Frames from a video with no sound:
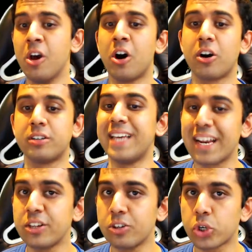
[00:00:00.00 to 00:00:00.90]
are
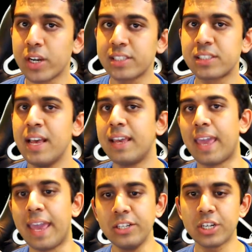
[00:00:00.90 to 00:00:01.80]
Technotrance,
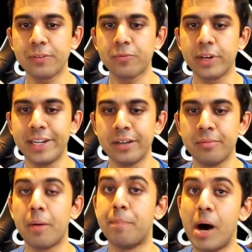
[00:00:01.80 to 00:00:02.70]
K J
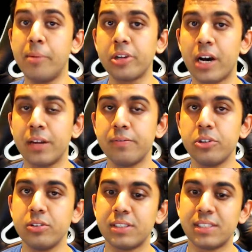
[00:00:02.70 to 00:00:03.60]
Freedom, Bobble
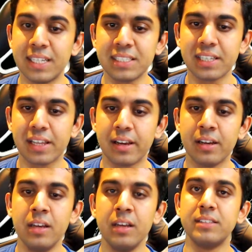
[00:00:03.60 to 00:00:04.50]
Convolute, Zizla,
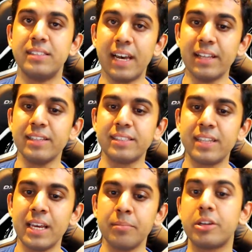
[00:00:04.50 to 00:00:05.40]
Zealous
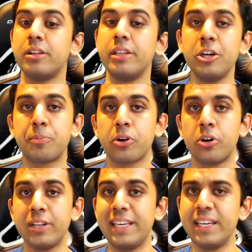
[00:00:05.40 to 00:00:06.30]
Sam,
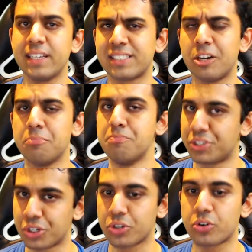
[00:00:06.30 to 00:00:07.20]
Galeoprone, E S L
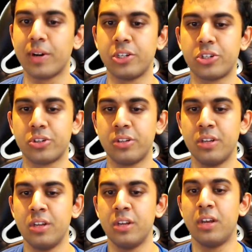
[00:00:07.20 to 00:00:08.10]
Mister Torrential,
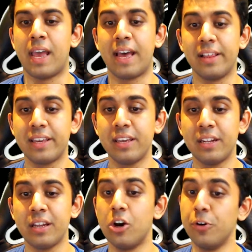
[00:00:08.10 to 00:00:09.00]
Halikin,
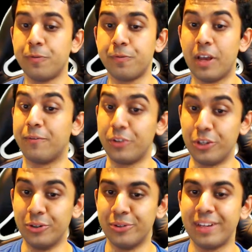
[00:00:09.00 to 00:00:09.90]
O F F
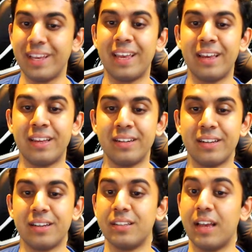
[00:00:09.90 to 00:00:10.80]
U, and
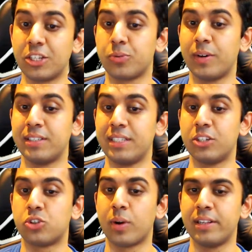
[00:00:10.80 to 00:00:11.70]
uh, S Y Z
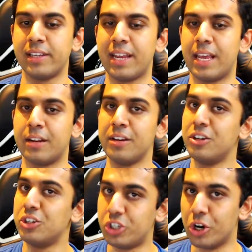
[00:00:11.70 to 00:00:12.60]
Adrenaline, and
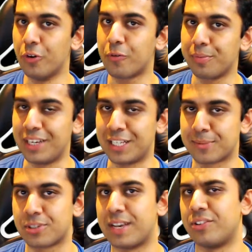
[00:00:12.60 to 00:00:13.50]
Joe from
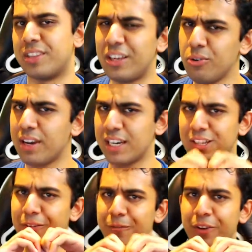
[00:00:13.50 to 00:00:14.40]
Esports Heaven. Thank you guys
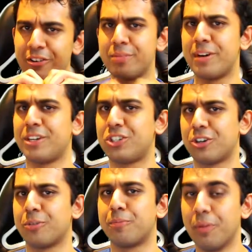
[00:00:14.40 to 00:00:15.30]
very much. Your